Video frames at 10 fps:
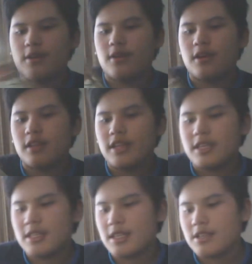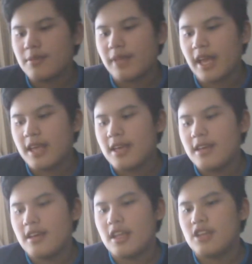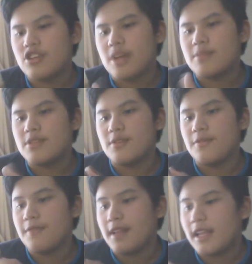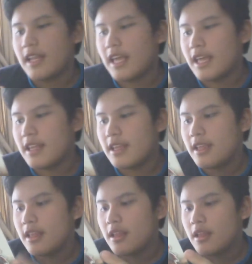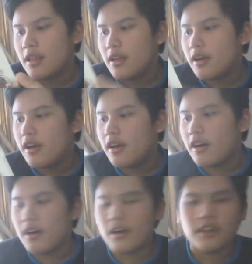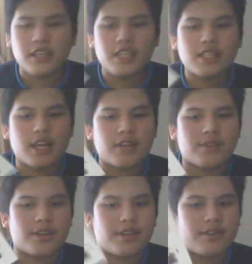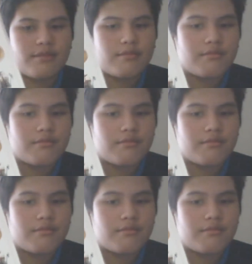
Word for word: all these things are blank, and your job is to fill it in. All these guys right here.